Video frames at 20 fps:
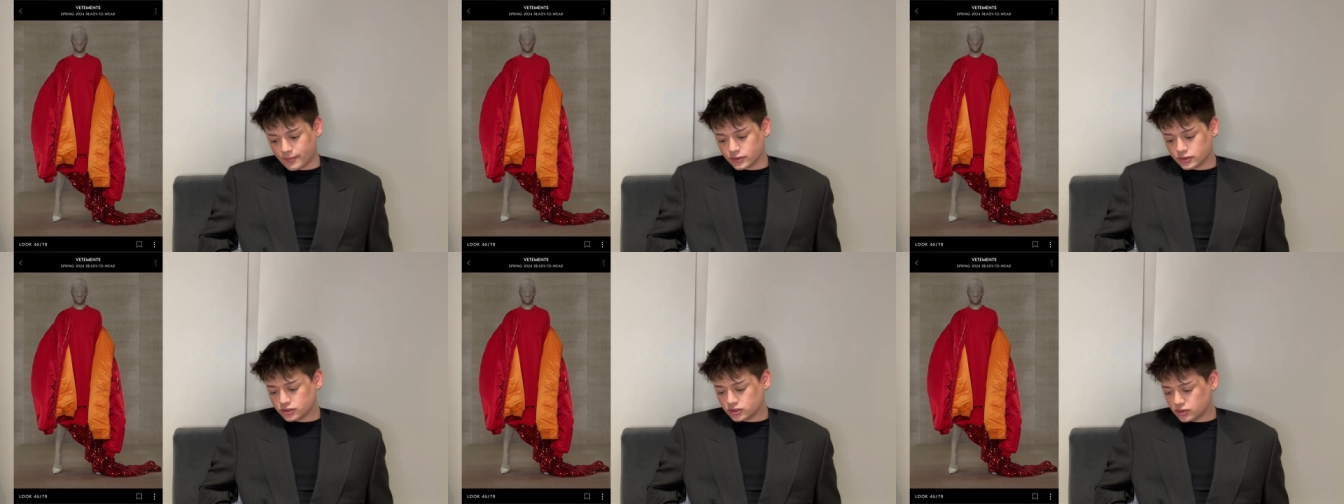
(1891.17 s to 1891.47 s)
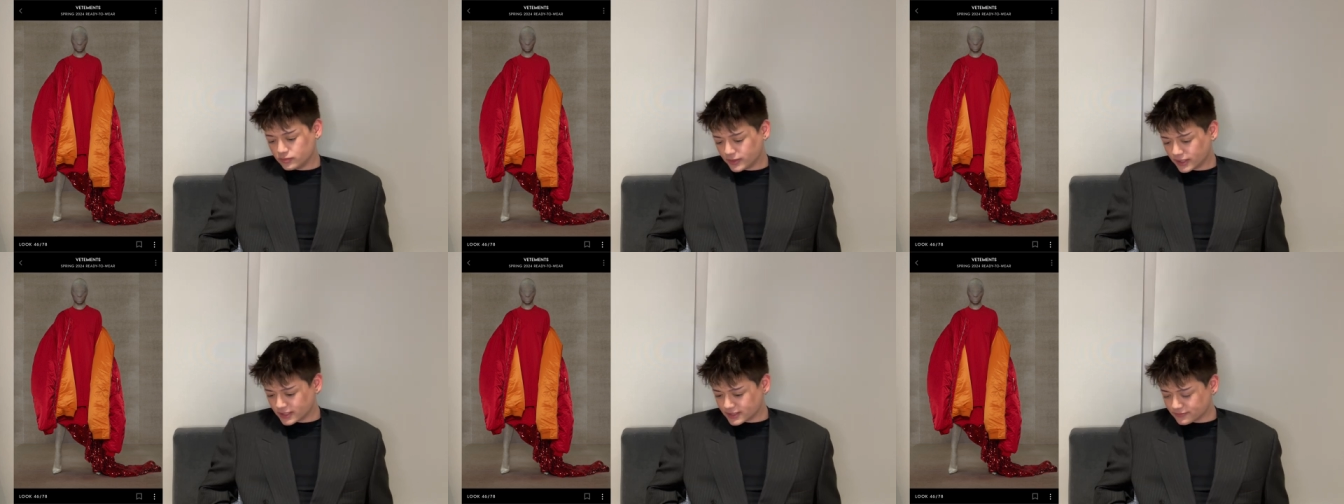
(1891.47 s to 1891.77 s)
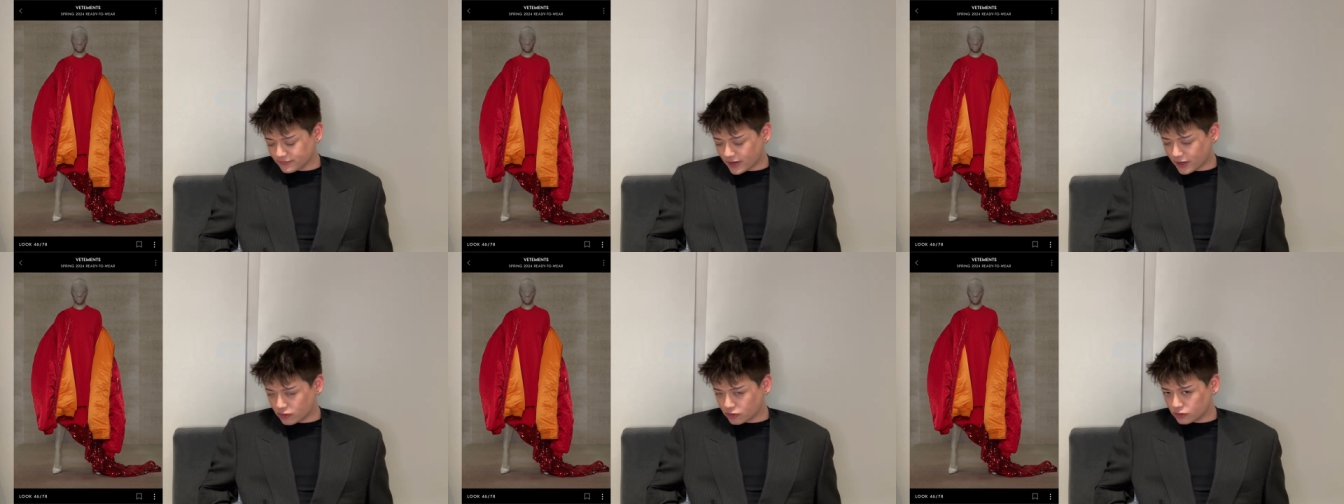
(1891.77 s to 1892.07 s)
assuming it's
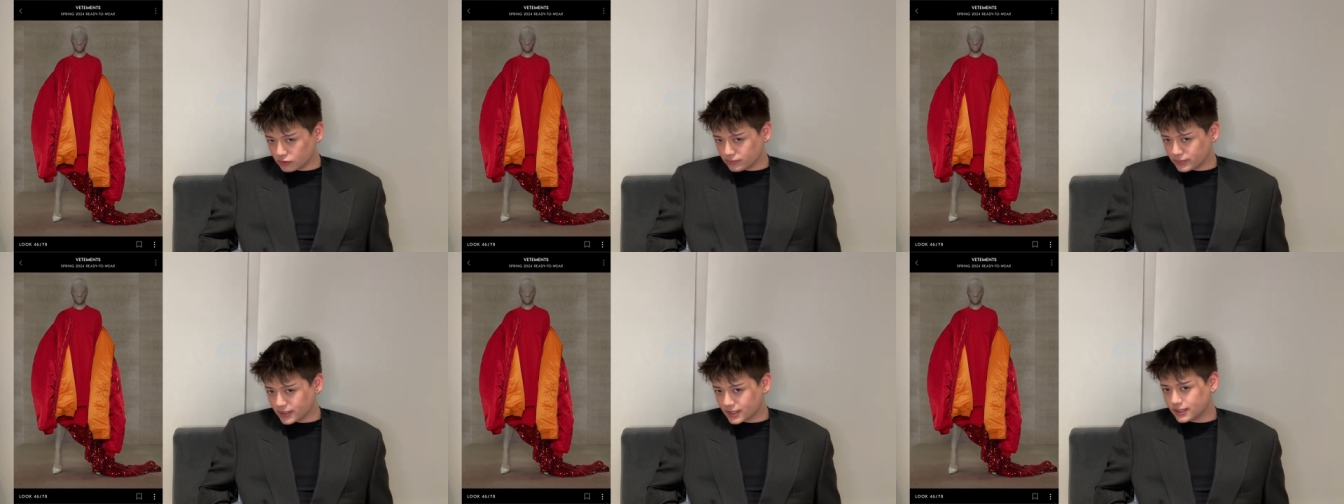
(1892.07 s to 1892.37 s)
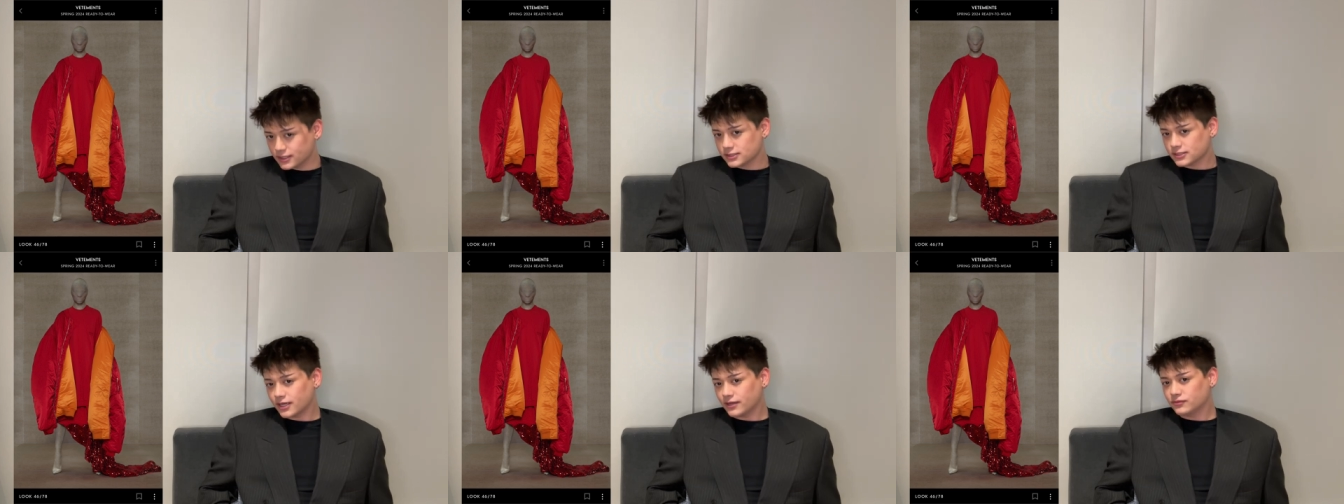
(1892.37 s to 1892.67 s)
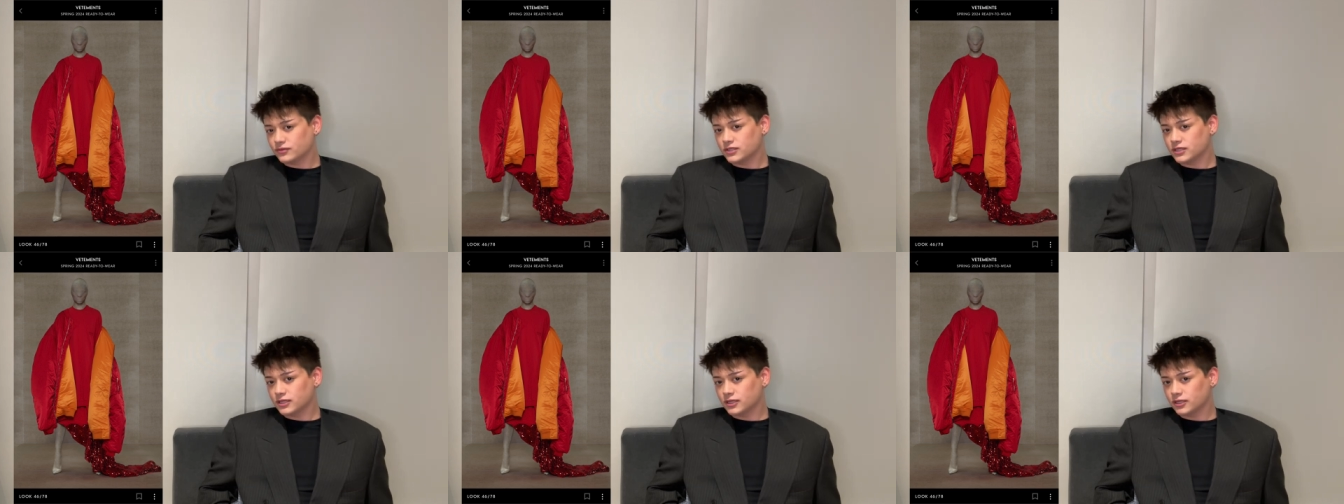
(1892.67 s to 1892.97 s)
viral because I've
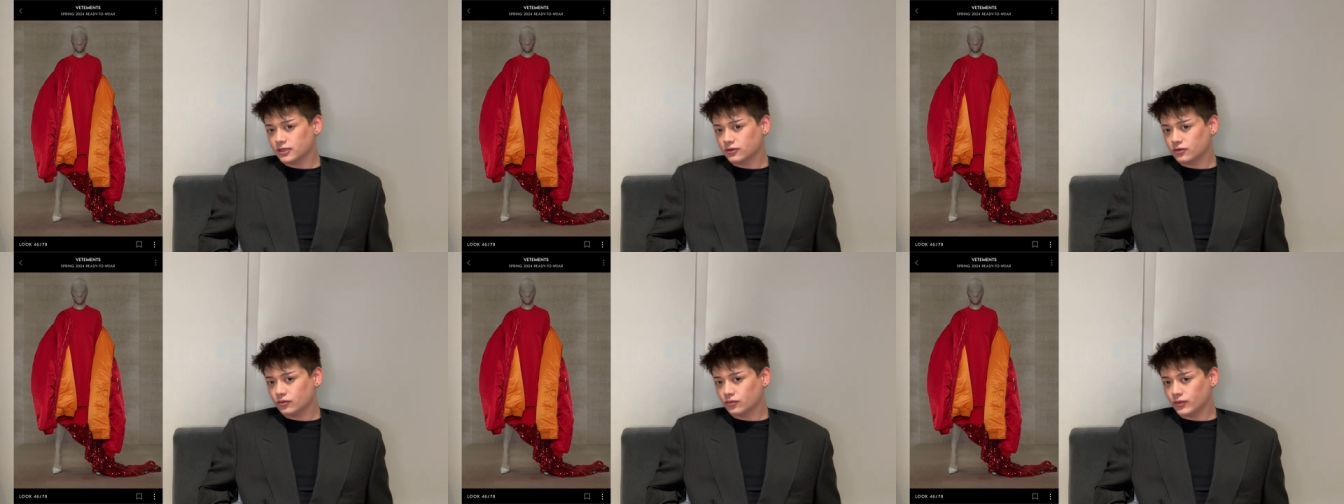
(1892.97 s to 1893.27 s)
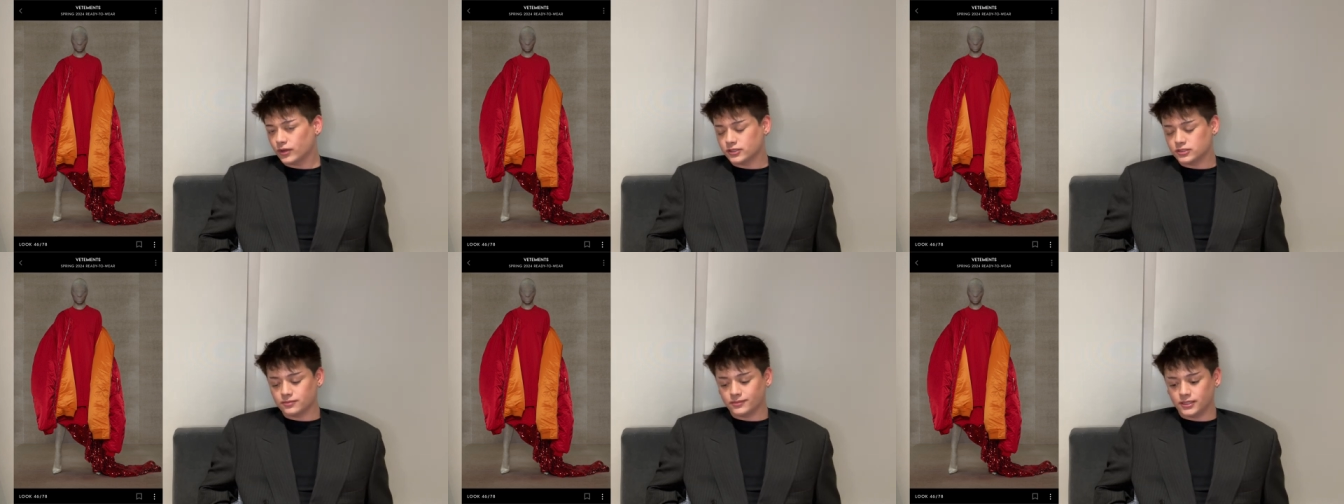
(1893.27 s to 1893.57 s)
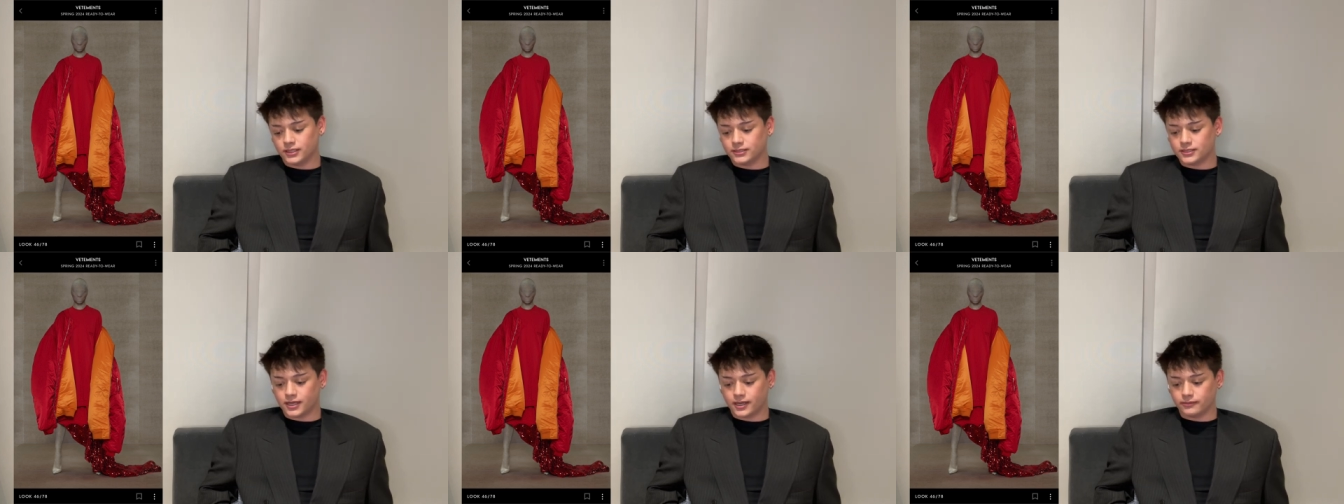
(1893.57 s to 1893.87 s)
seen it way too
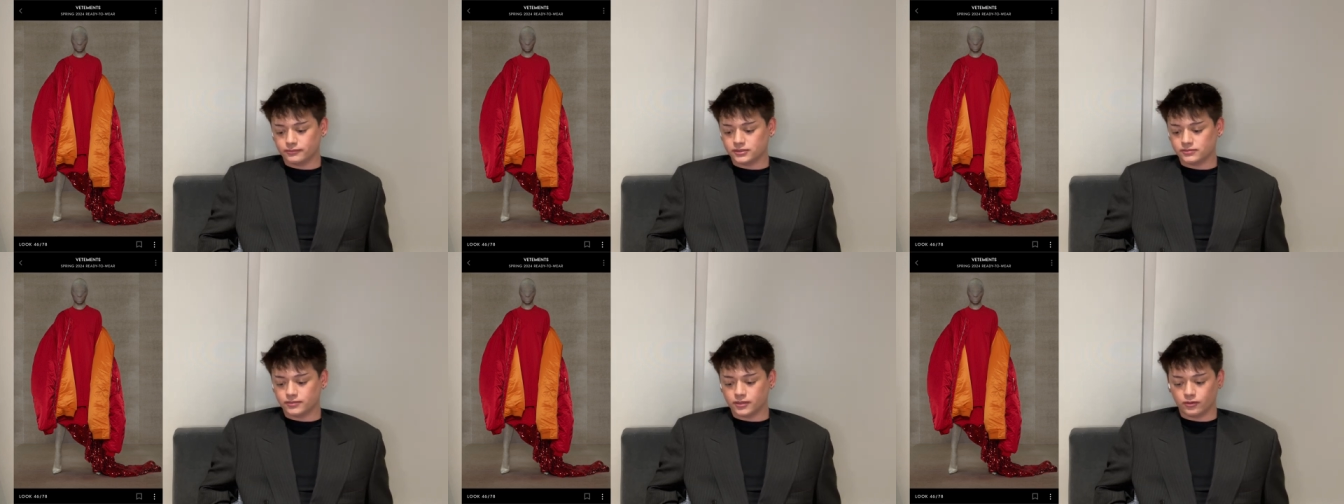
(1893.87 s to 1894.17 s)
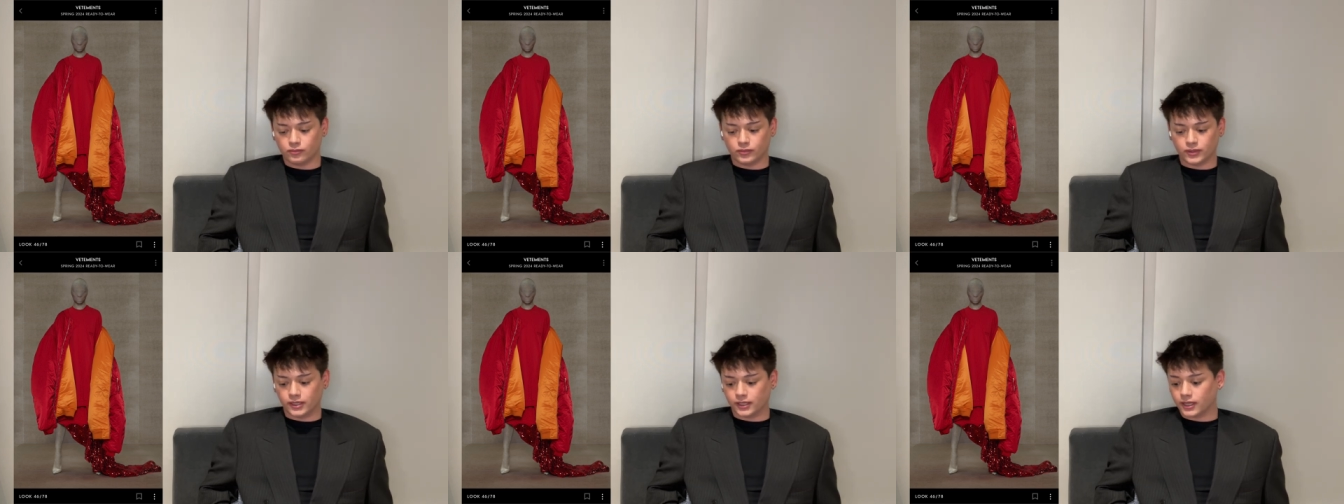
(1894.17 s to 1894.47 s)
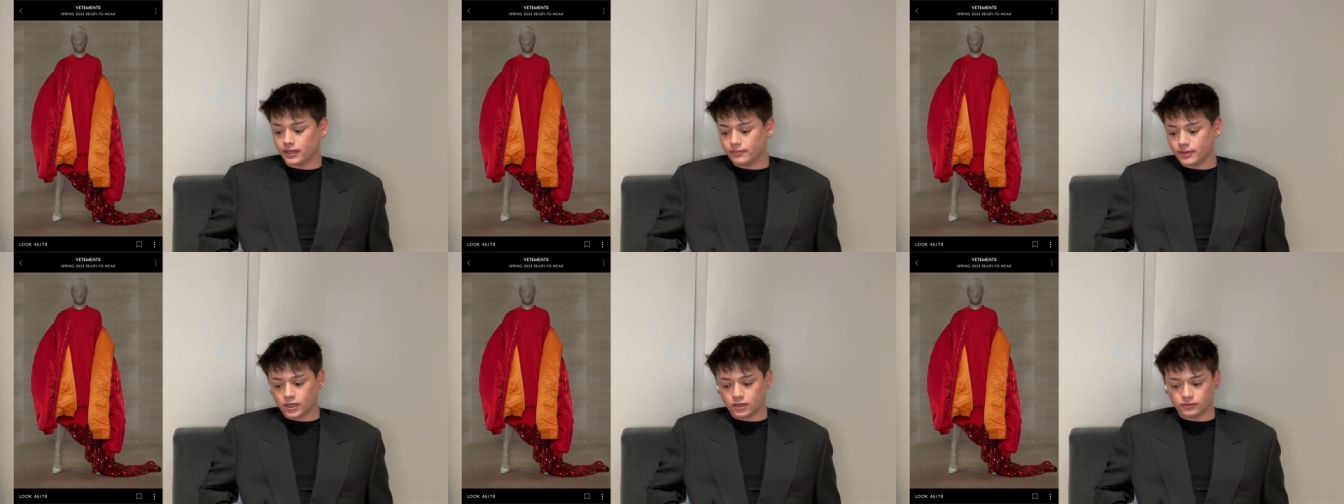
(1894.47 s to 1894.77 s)
many times, but when it
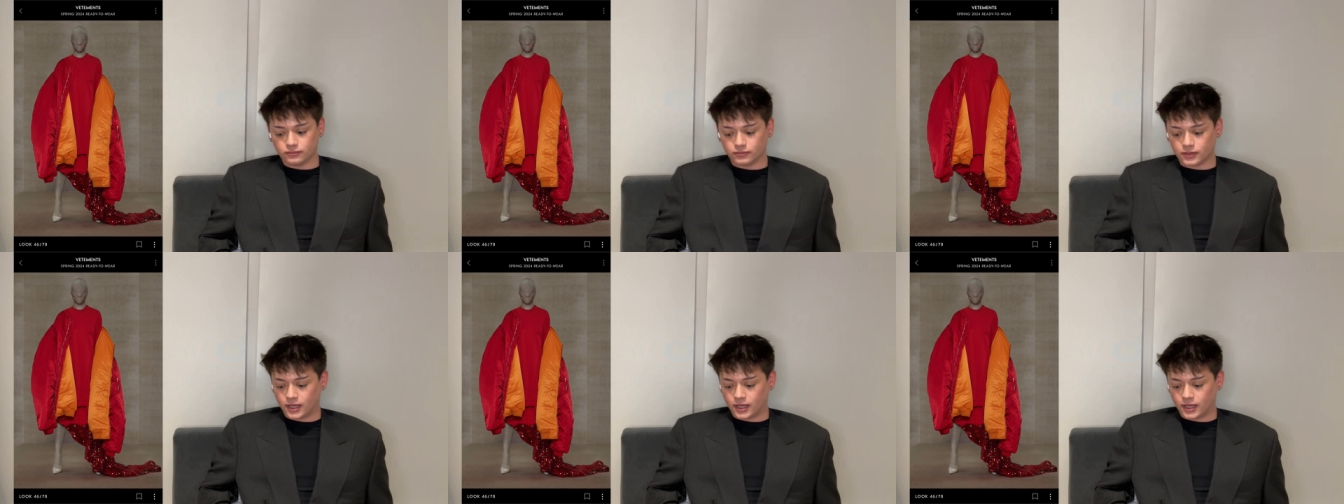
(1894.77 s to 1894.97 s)
came out,